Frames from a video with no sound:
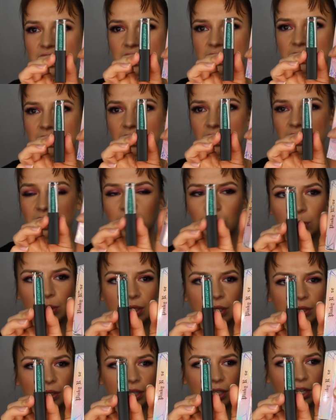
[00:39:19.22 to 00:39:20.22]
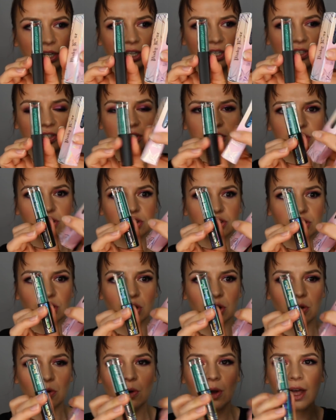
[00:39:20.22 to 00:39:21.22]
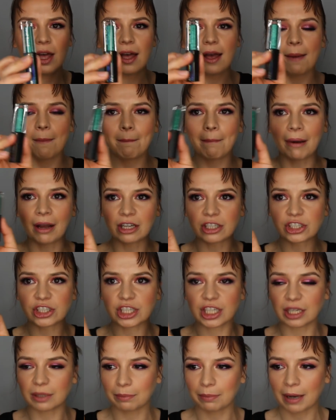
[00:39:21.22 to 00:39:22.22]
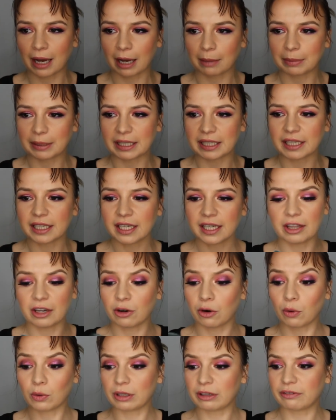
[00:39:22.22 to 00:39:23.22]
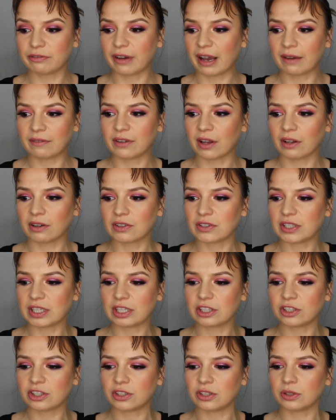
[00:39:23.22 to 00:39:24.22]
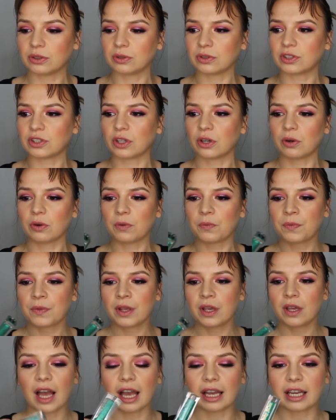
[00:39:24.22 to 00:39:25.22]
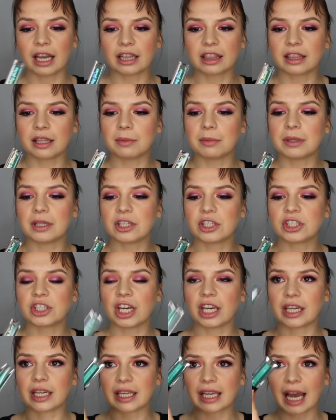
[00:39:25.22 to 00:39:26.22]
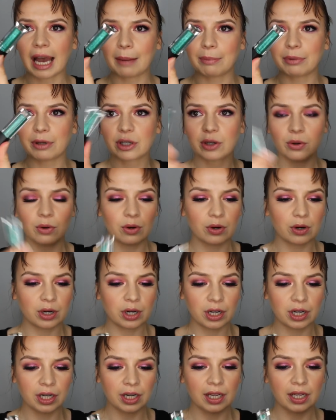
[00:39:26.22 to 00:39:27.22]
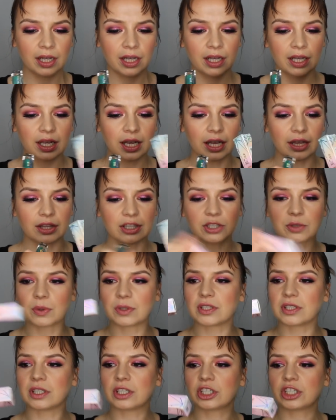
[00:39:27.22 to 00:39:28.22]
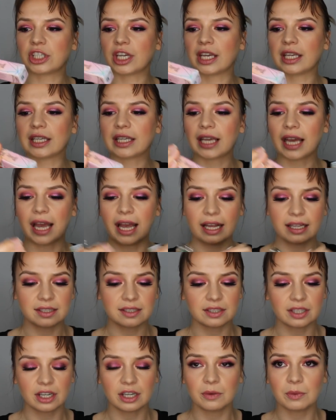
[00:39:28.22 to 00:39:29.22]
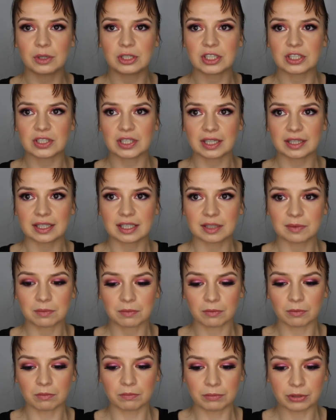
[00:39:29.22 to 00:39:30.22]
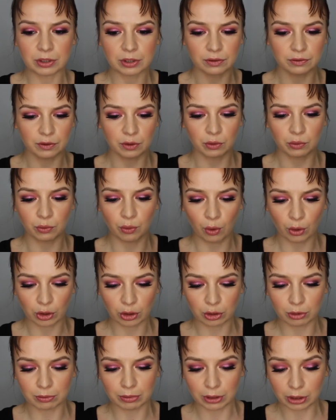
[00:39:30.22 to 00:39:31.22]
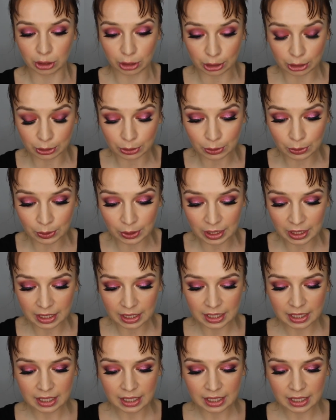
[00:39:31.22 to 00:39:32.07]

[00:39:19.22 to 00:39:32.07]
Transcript: these liquid glitters. They're so punchy and poppy. They're only $5 each too, so I got them in the shade Capricorn, and this one's in the shade Cancer, which is like this beautiful royal blue.